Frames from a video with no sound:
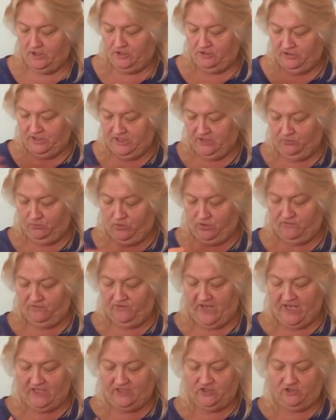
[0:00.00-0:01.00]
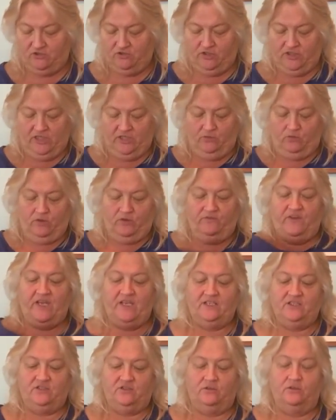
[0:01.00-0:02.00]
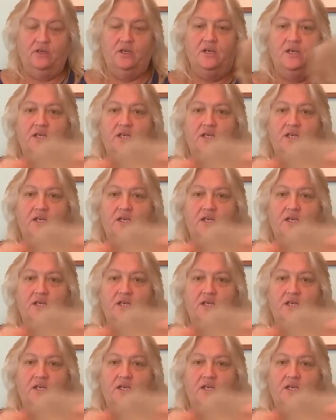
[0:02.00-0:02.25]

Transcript: you need to work faster. You need to work faster.